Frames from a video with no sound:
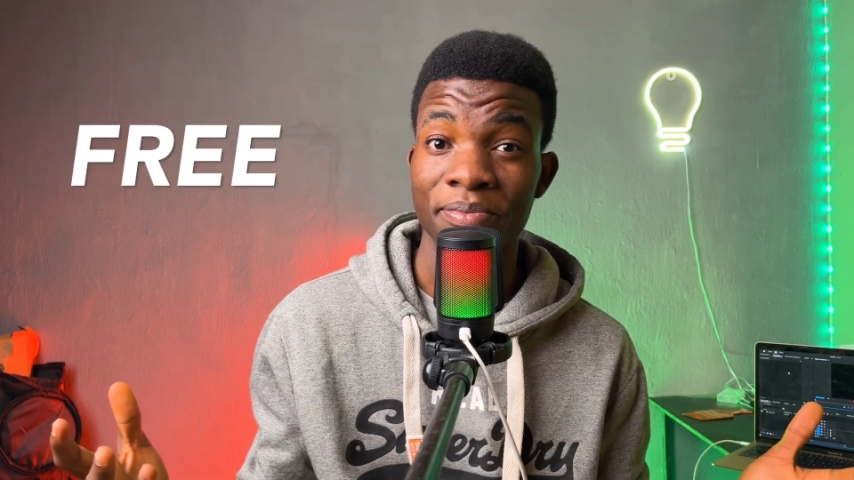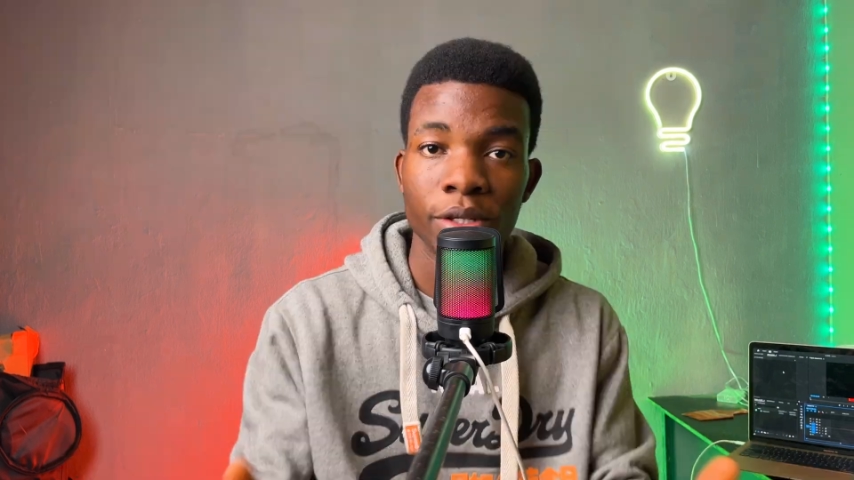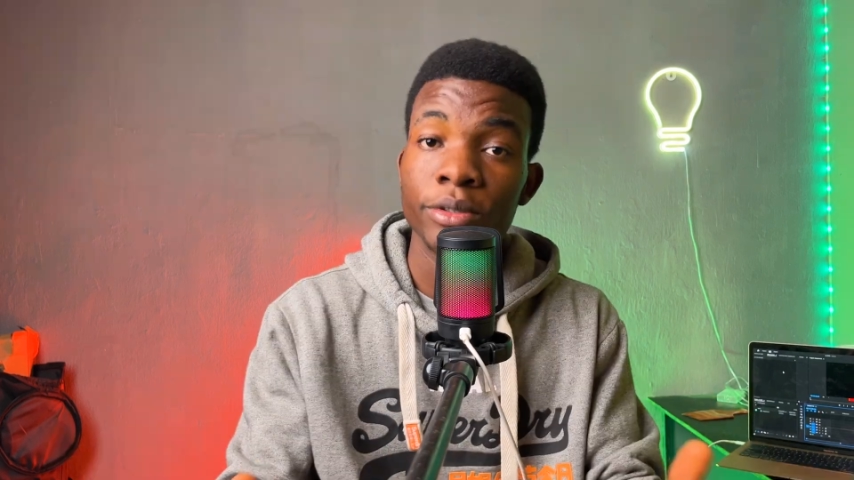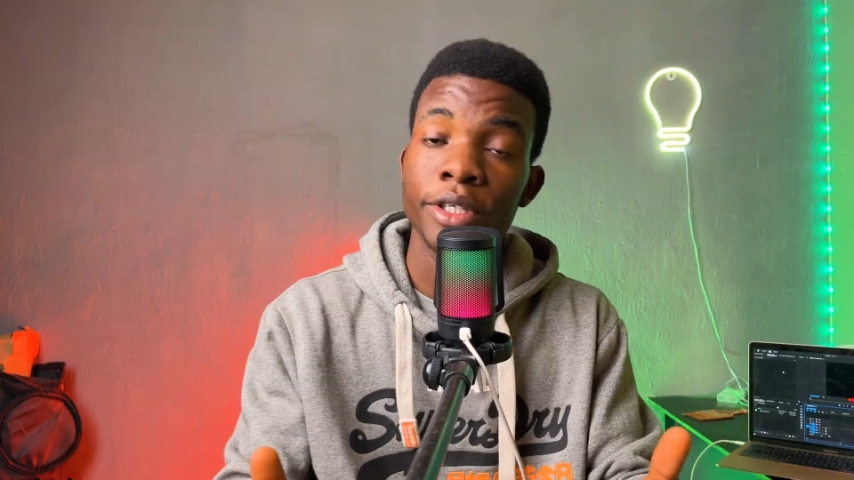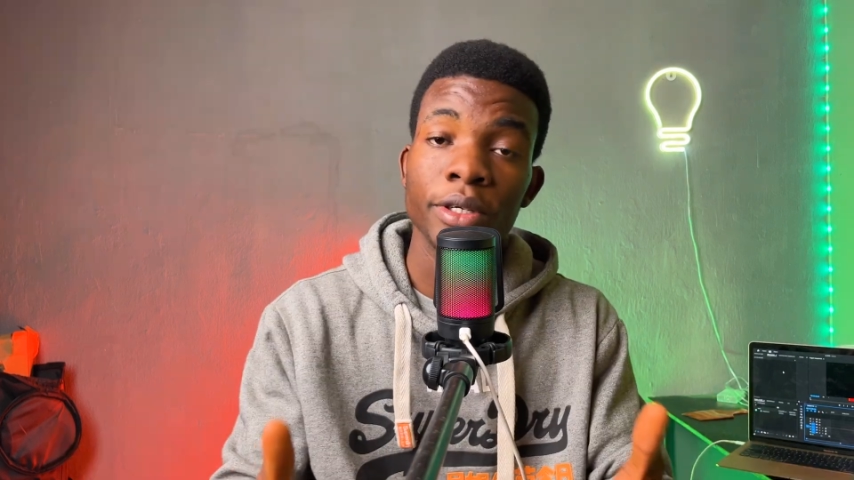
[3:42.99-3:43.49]

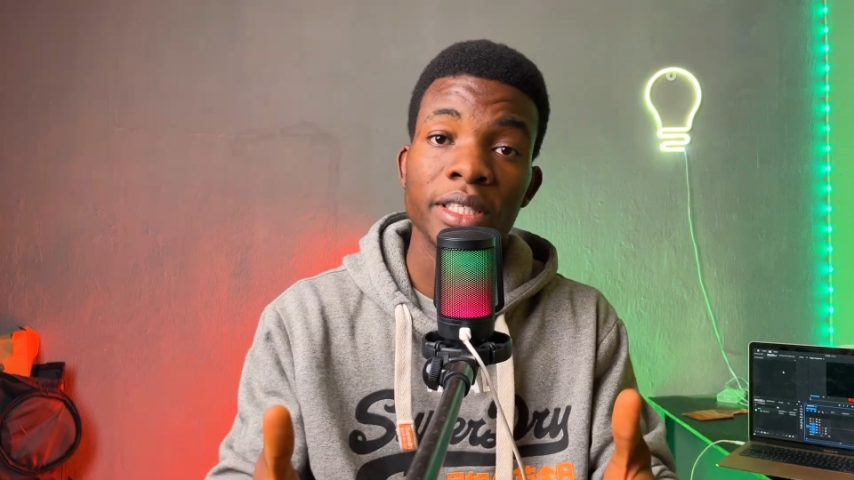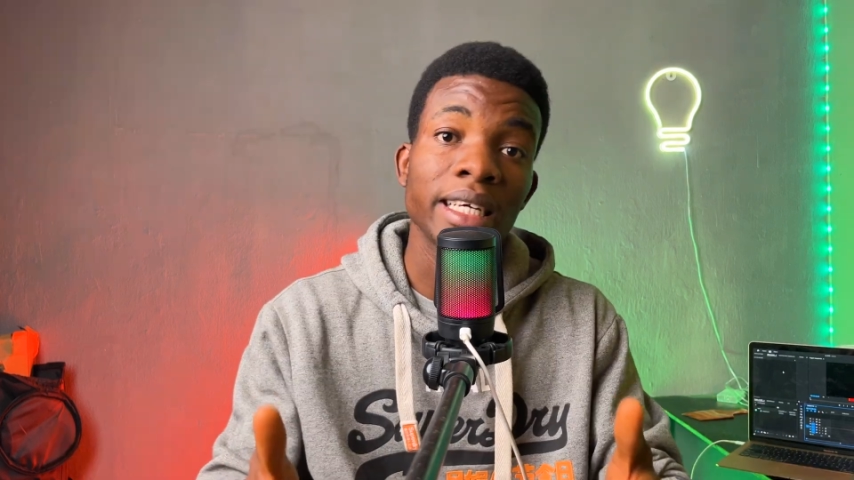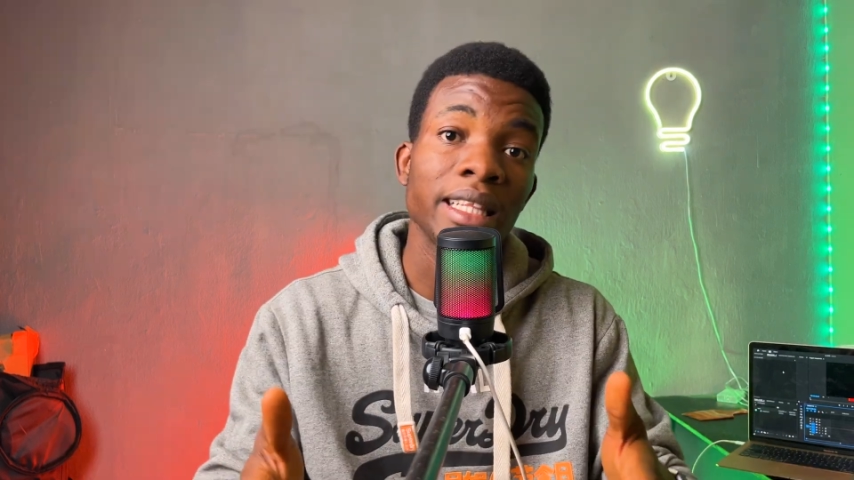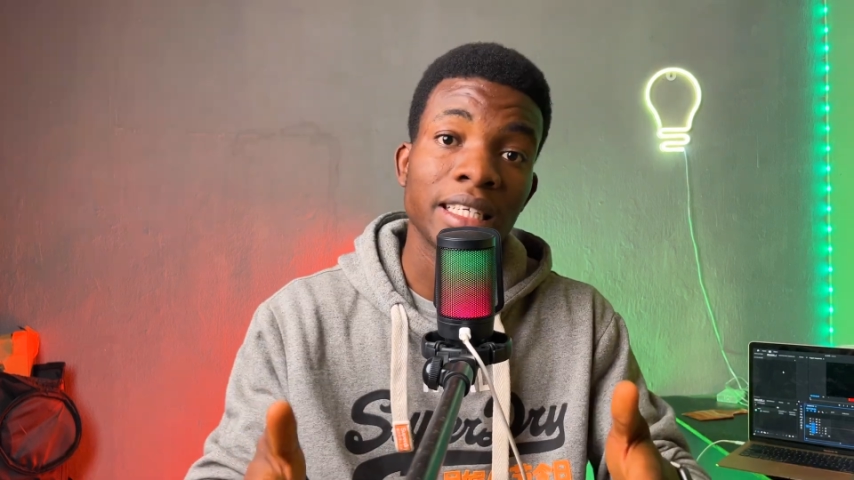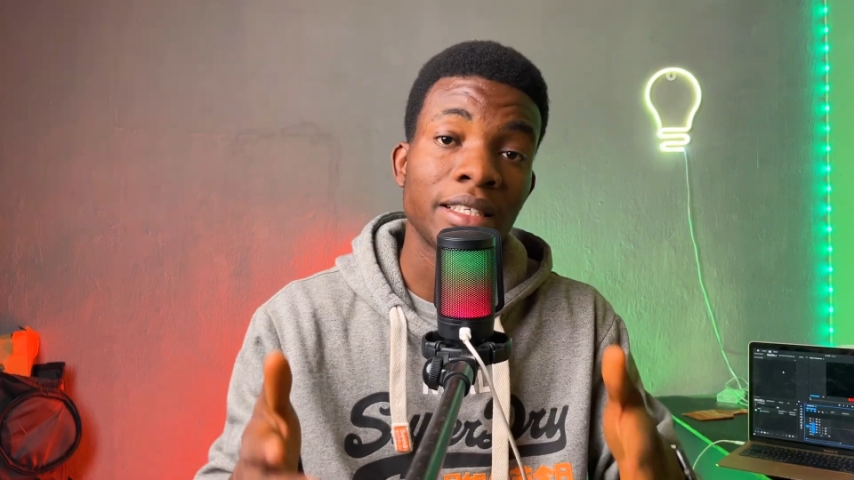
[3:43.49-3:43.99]
So do you
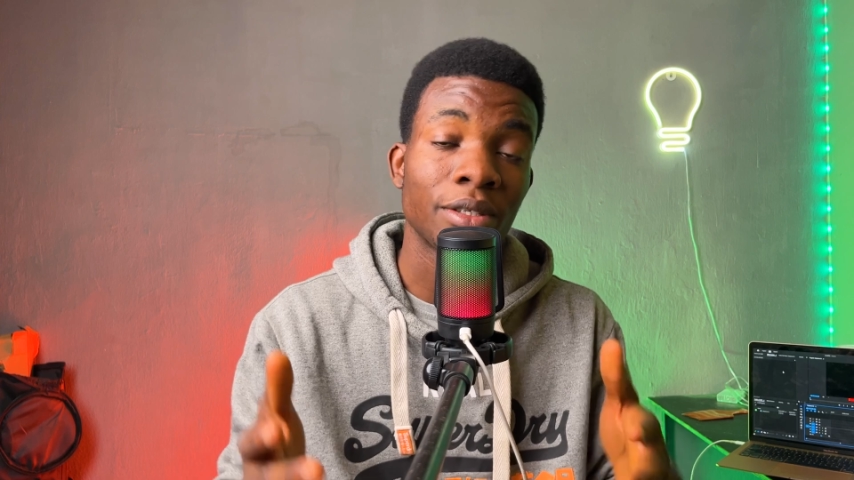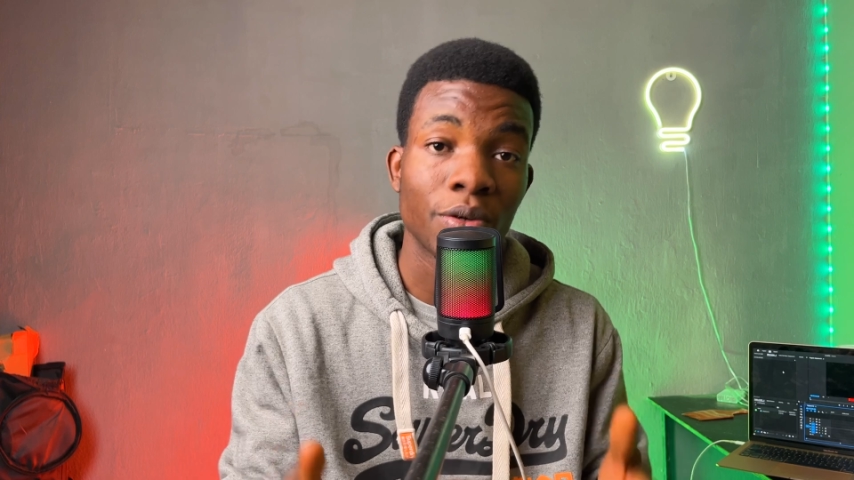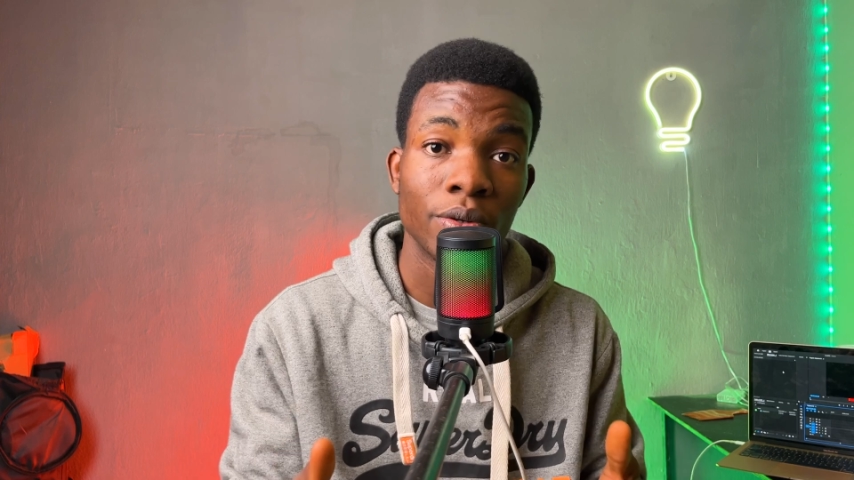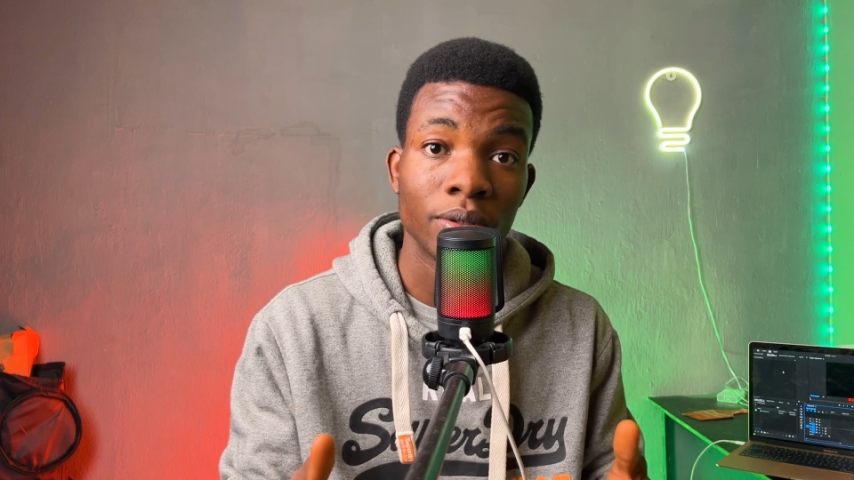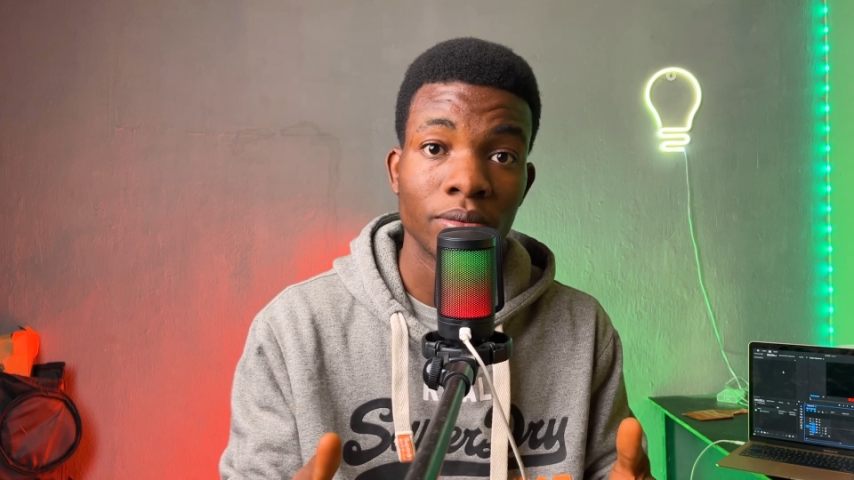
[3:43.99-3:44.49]
think this is
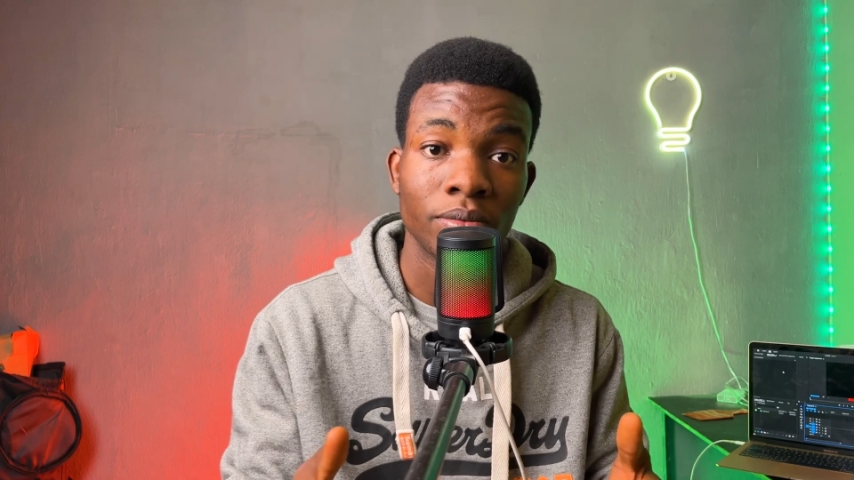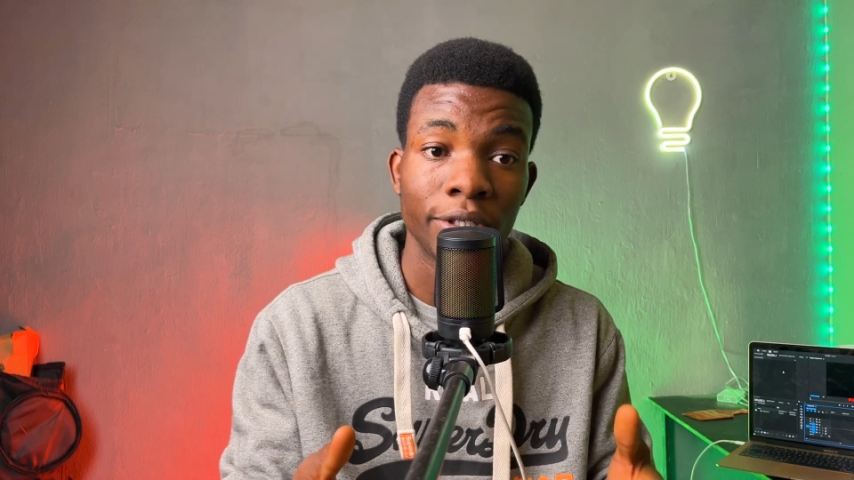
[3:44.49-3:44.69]
cool?